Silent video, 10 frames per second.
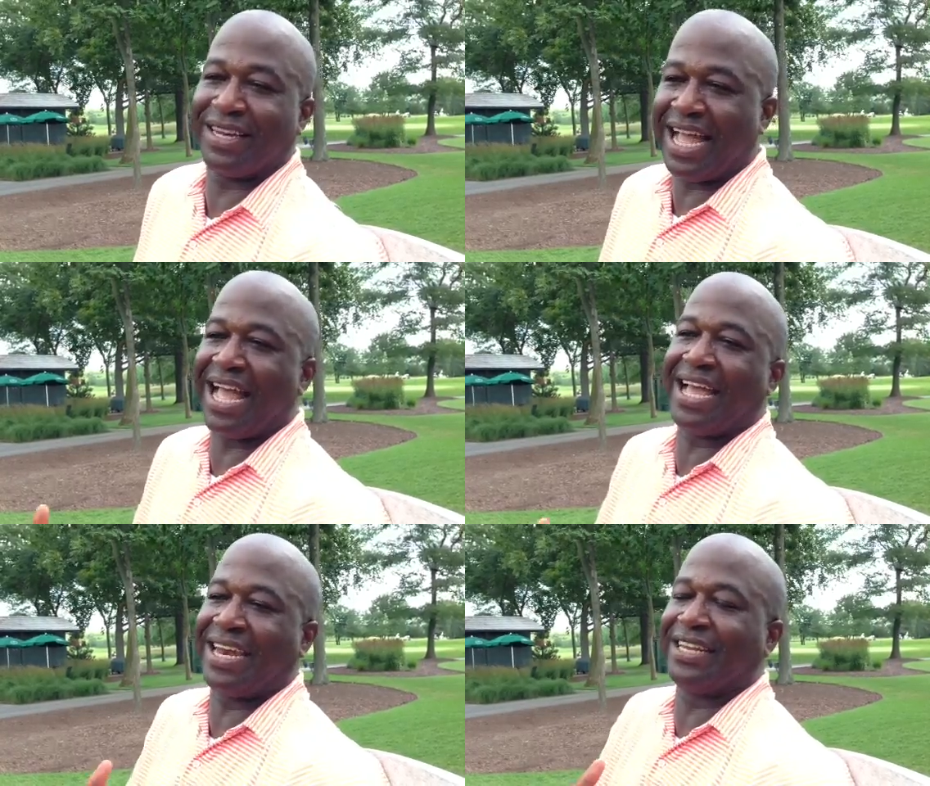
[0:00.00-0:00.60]
And, I,
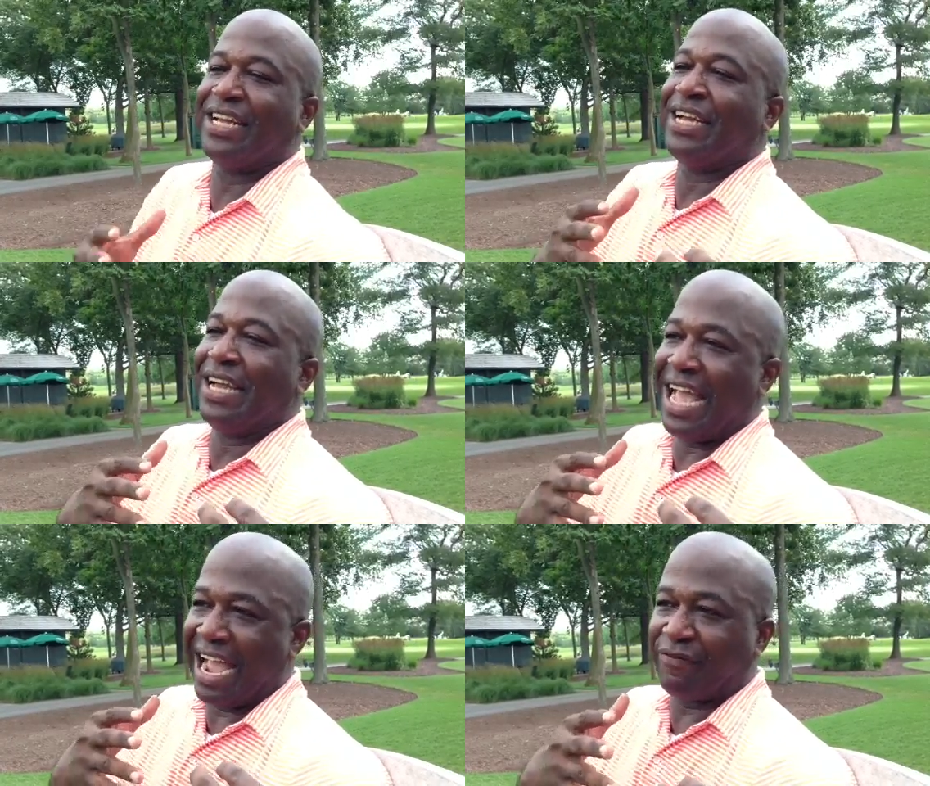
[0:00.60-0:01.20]
and
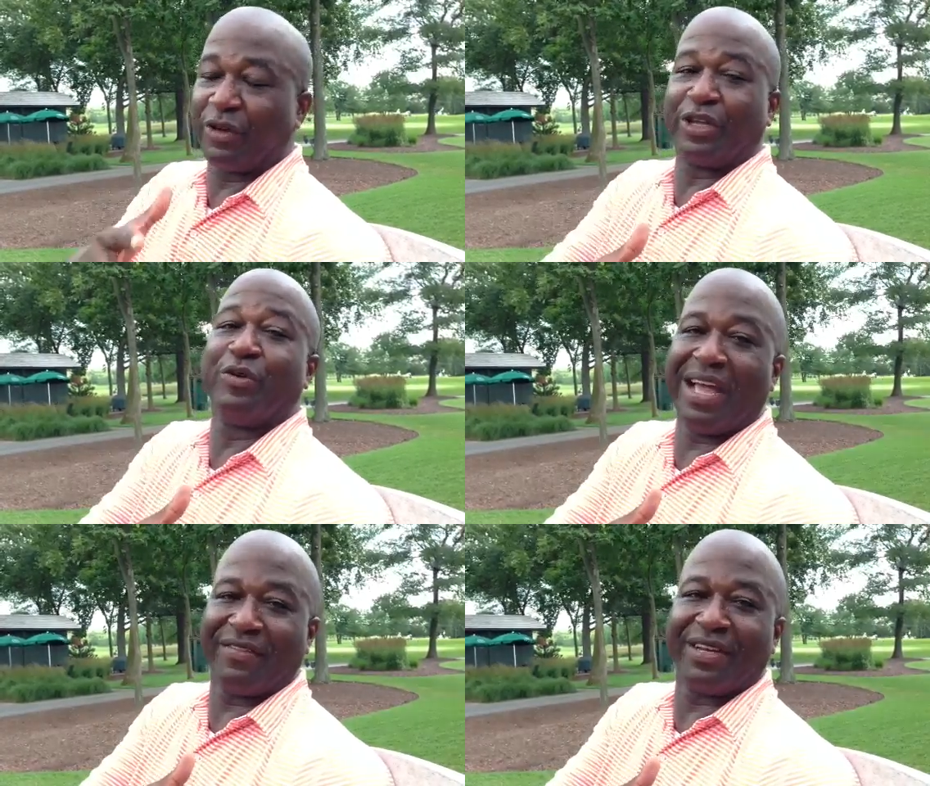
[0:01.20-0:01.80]
after
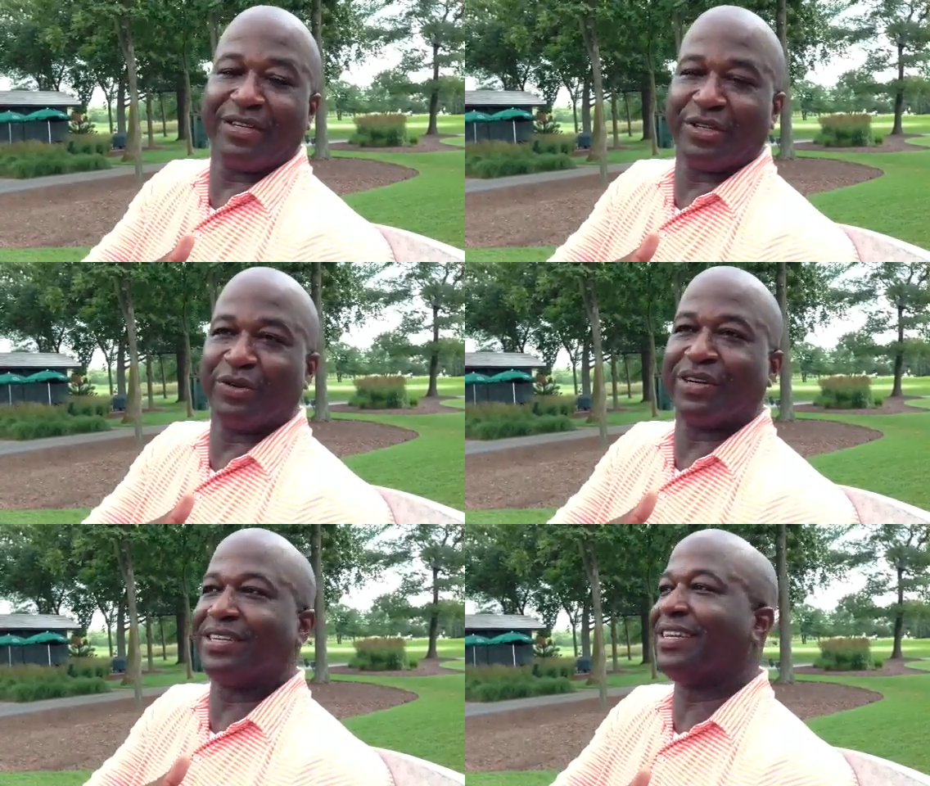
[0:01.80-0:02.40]
you having
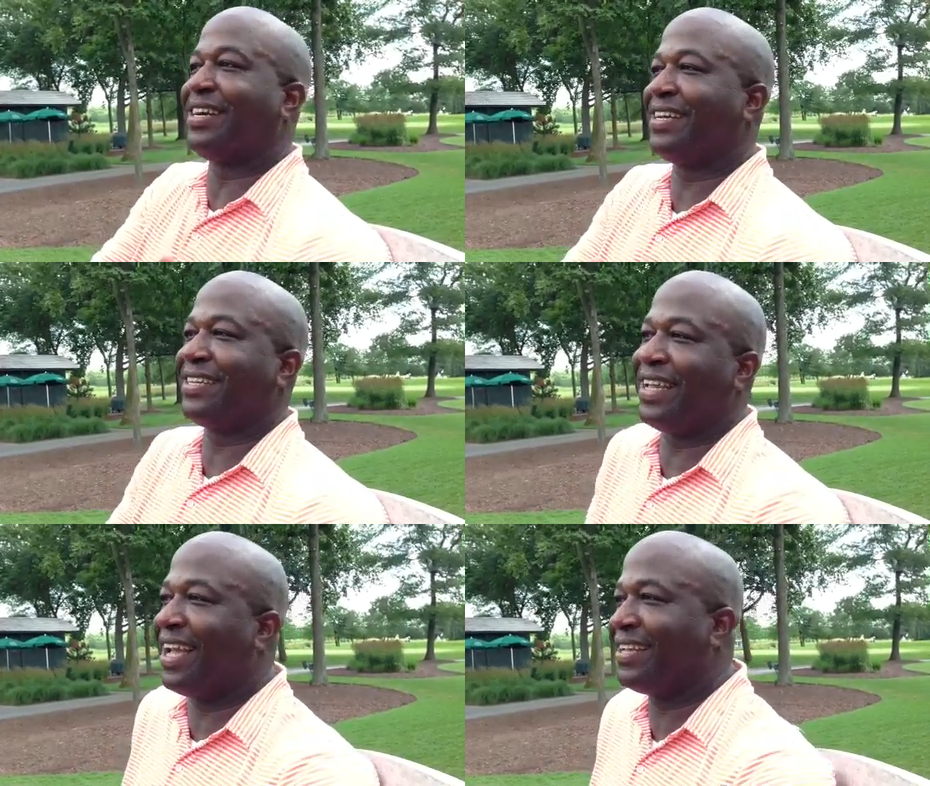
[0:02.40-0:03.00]
endured uh,
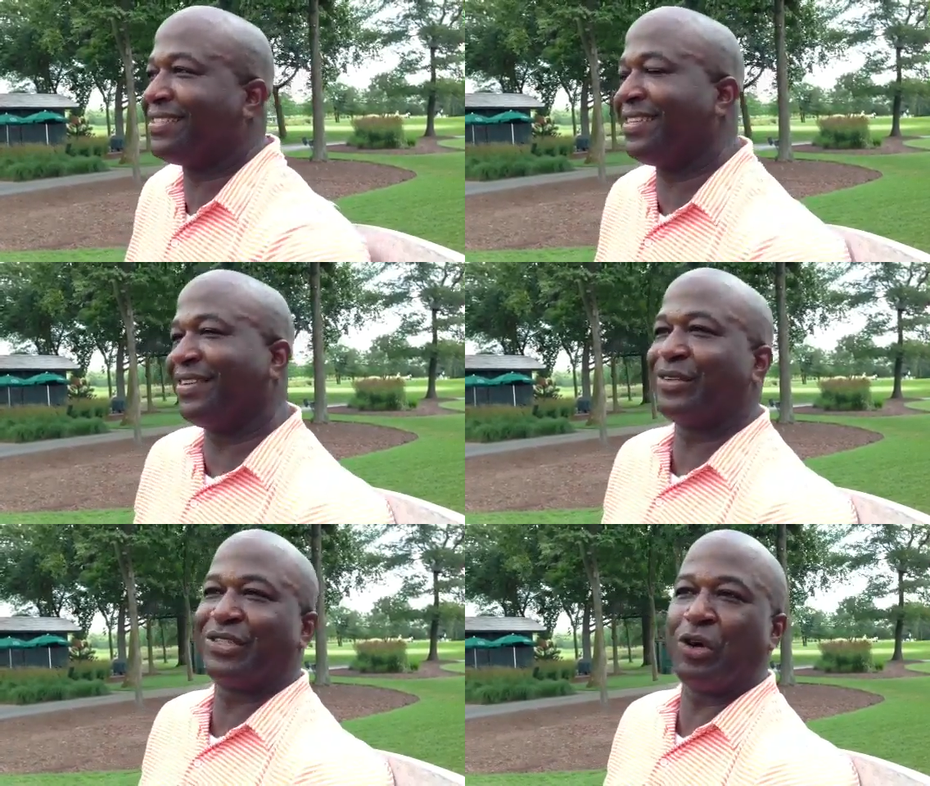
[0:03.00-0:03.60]

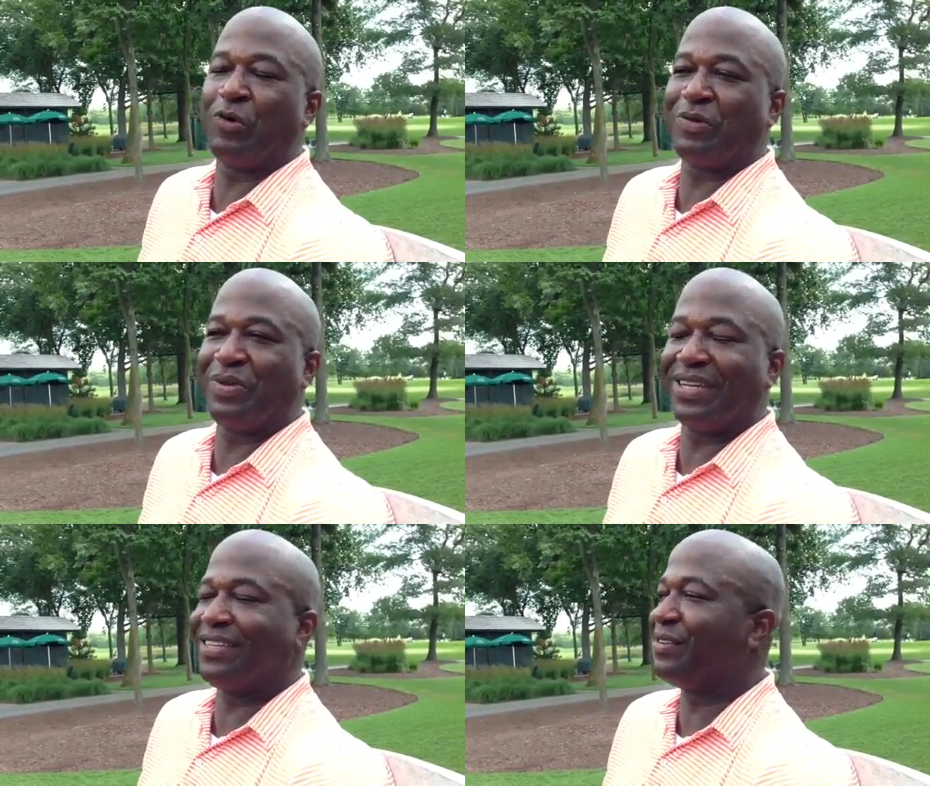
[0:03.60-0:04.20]
18 or so with
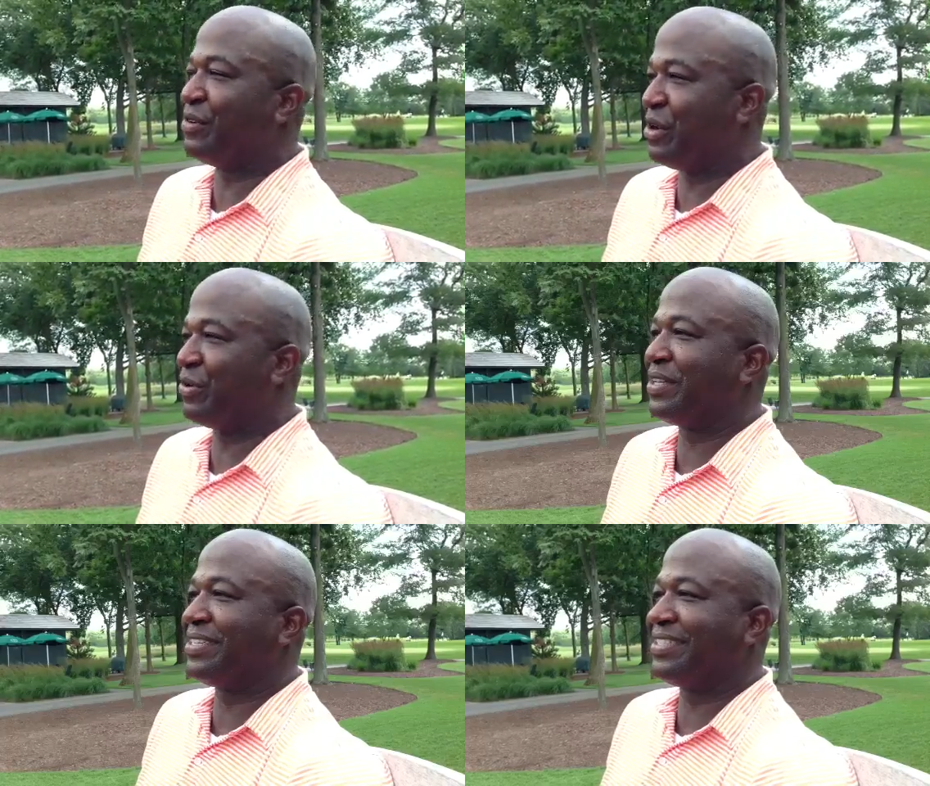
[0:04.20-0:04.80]
me, you
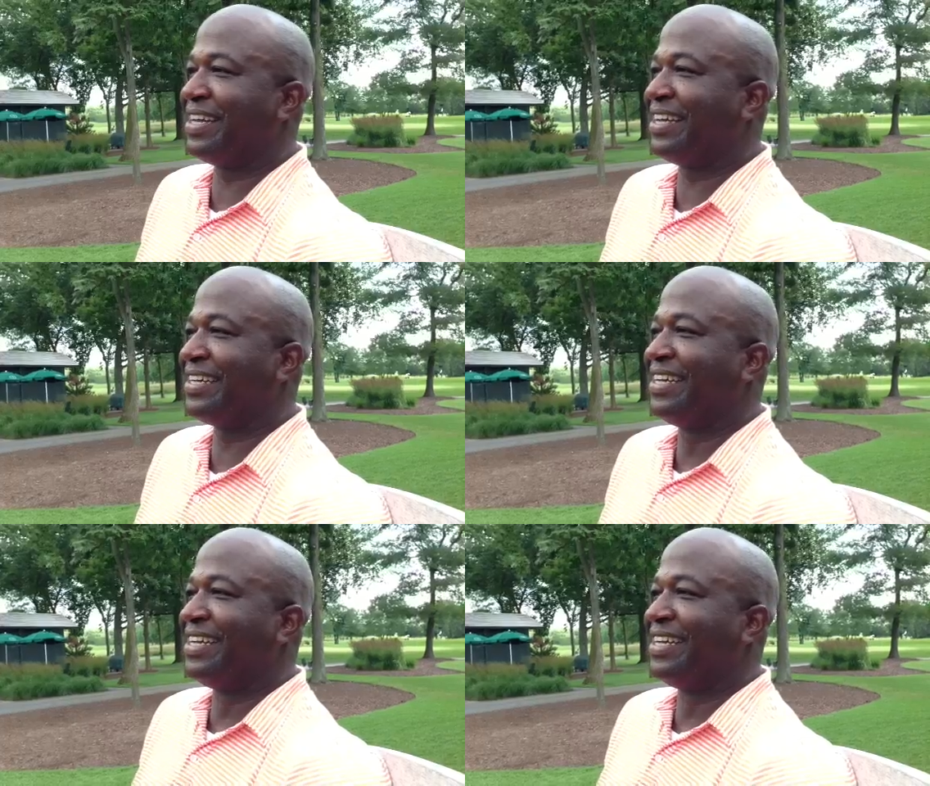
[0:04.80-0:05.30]
know that uh,